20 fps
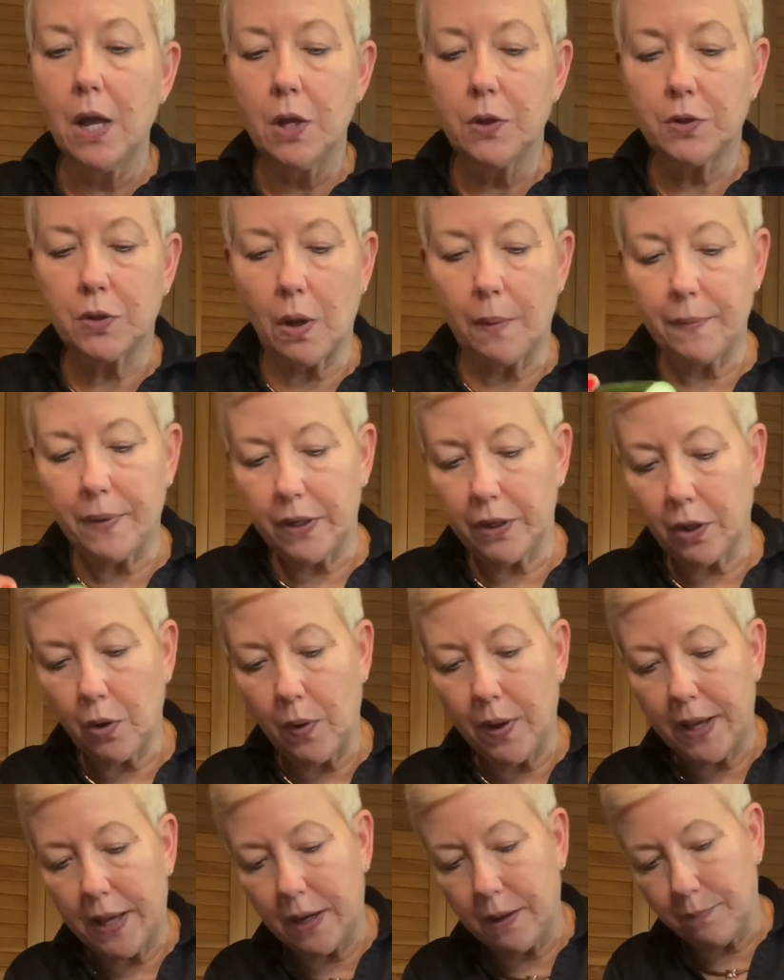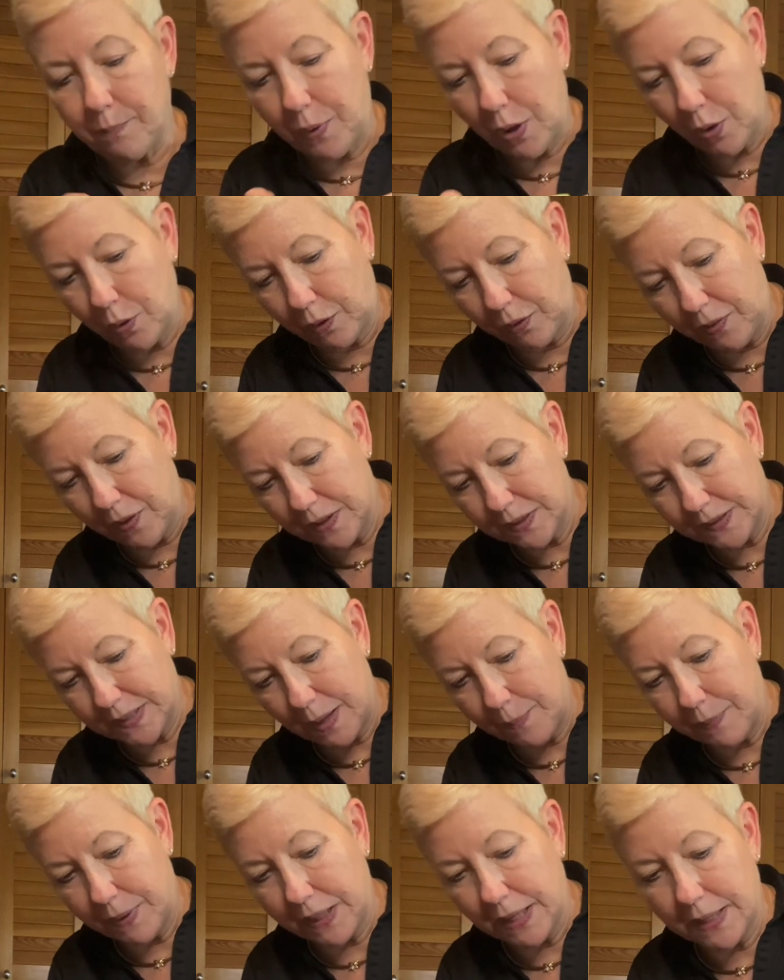So I'm going to go ahead and poke this
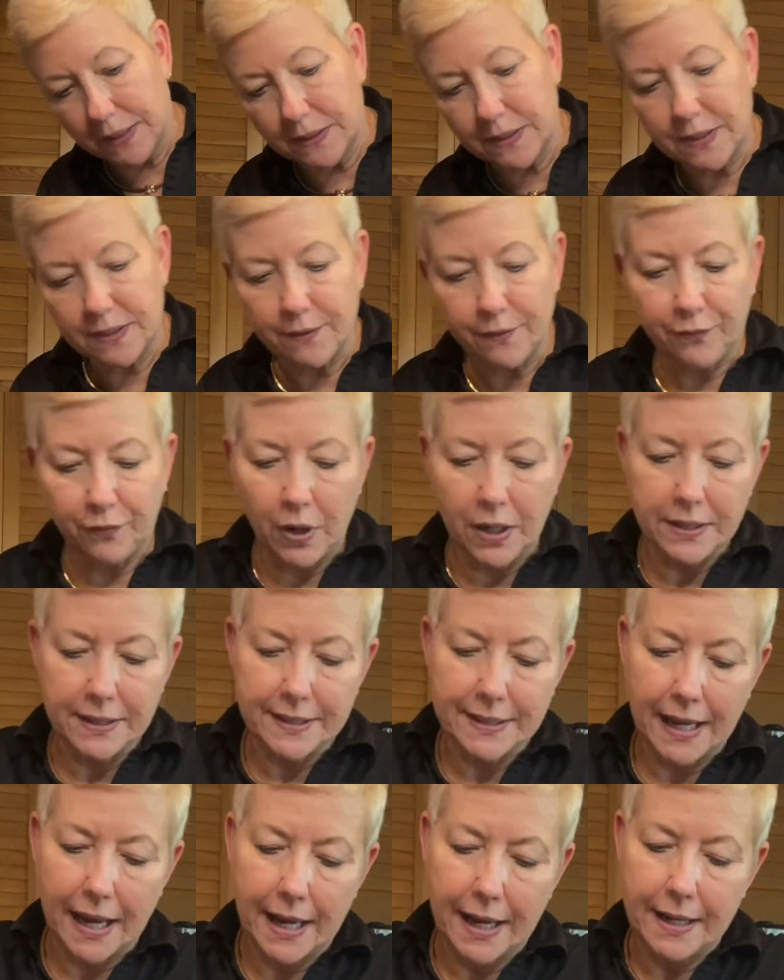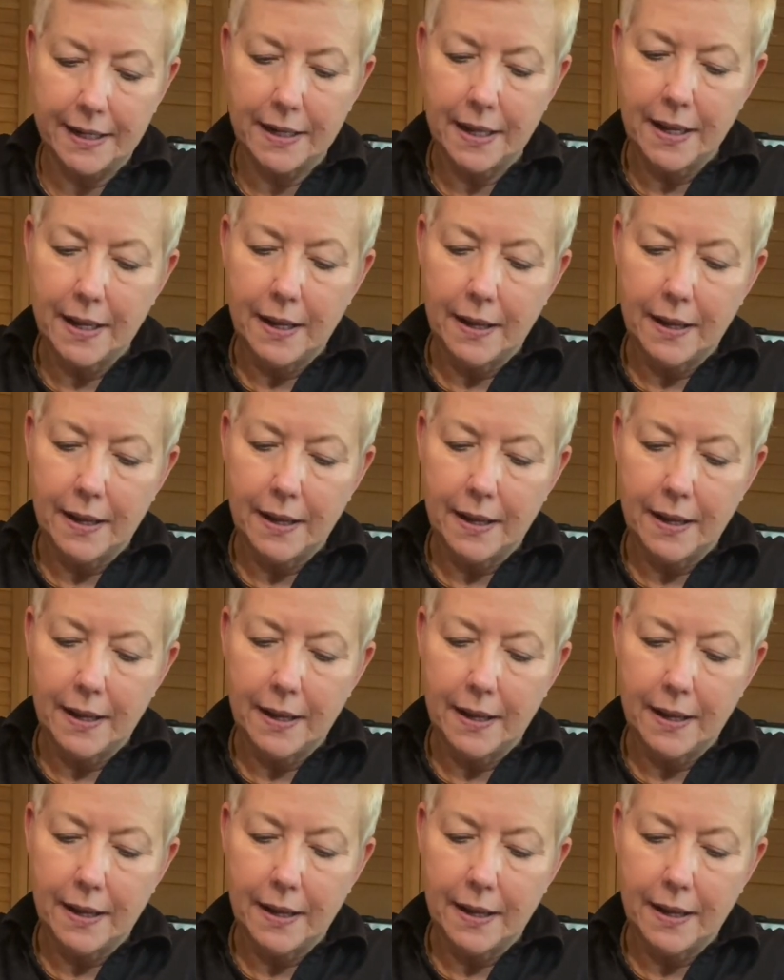up against the front side.